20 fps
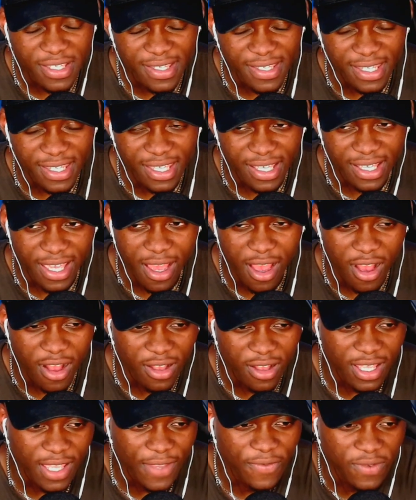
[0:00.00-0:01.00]
C get
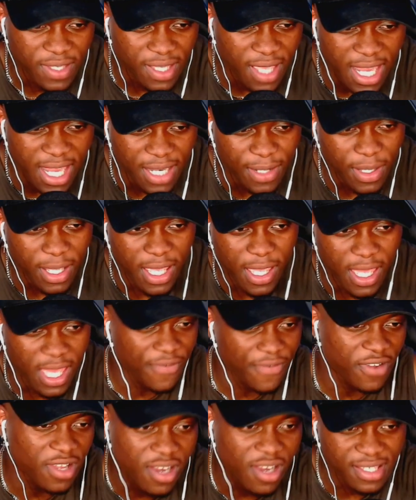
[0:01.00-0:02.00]
our,
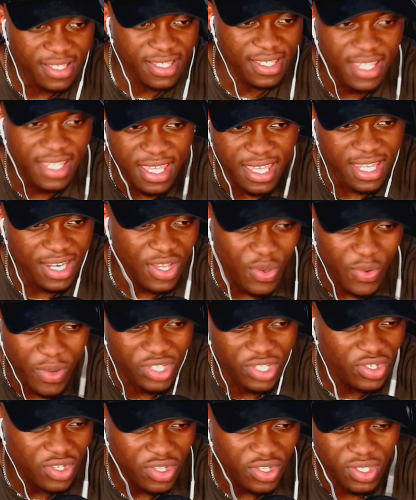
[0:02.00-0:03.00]
if Class C get the
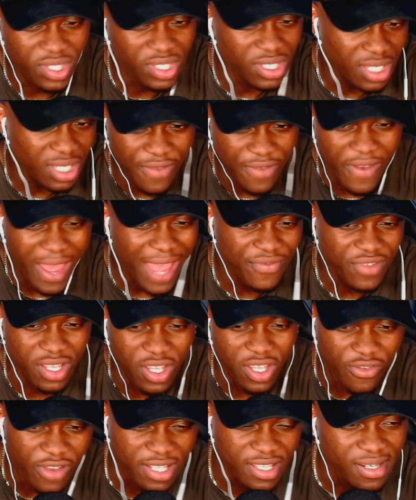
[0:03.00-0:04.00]
questions, if I have the
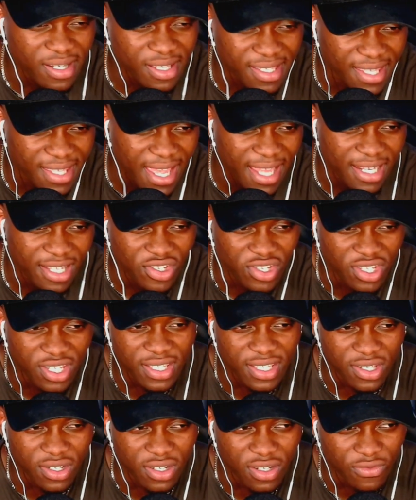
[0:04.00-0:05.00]
correct understanding,
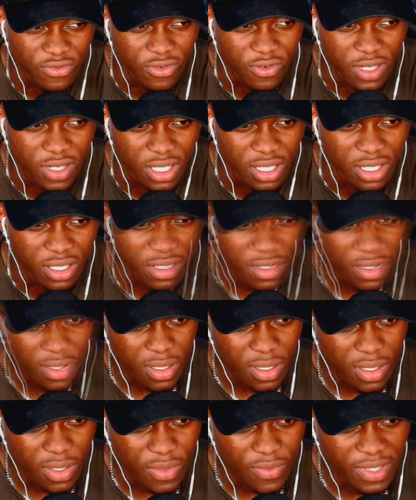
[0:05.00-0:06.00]
she's gonna ruin it.
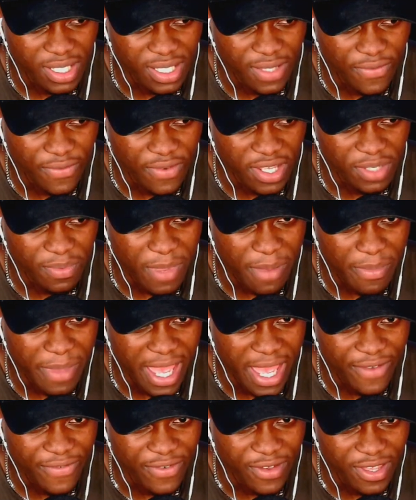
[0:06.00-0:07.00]
I need to fetch my
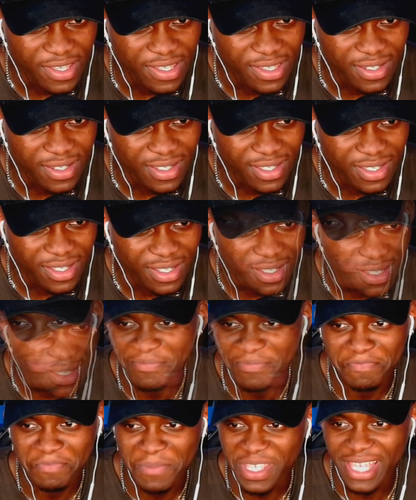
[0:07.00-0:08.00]
bag first.
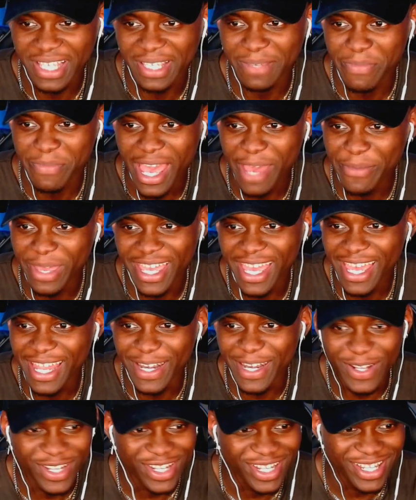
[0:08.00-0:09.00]
Yes, ma'am,
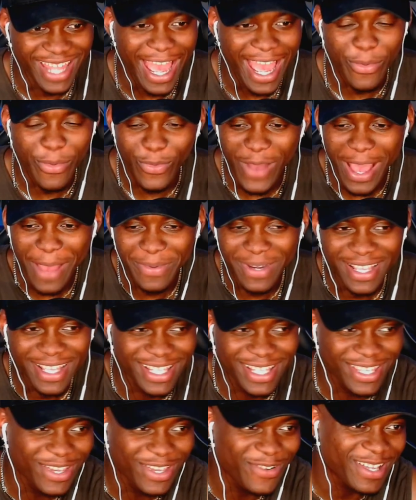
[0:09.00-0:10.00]
again. Damn, what happened
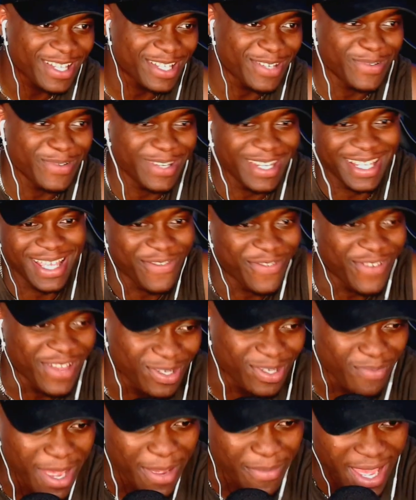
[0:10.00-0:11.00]
to Hirata? We need to
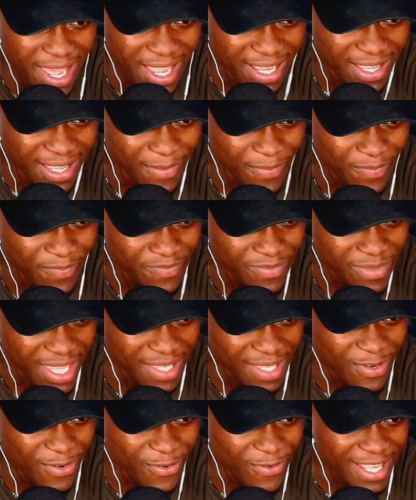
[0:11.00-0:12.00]
fetch my bag.
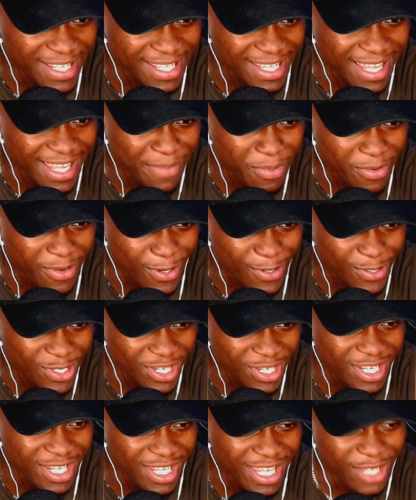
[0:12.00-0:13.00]
Is it alright to let
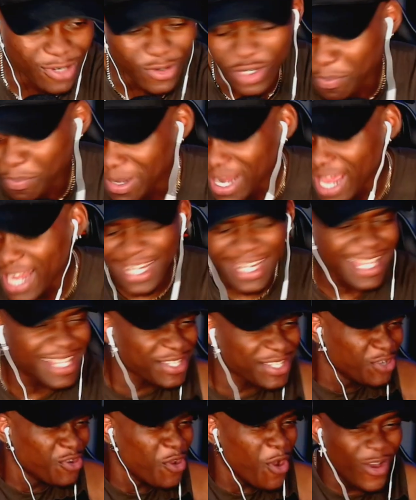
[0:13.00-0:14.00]
Kushida in on the planning?
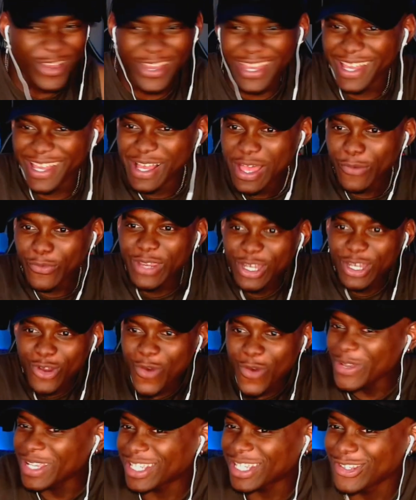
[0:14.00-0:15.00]
It's not. We
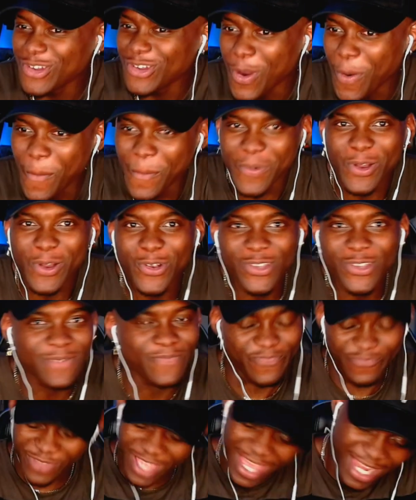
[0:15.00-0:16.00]
know it's not. Because,
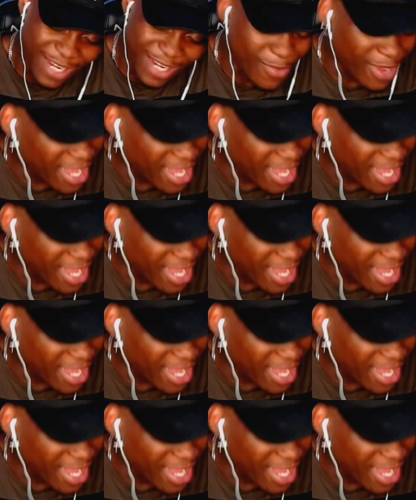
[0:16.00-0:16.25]
anyway.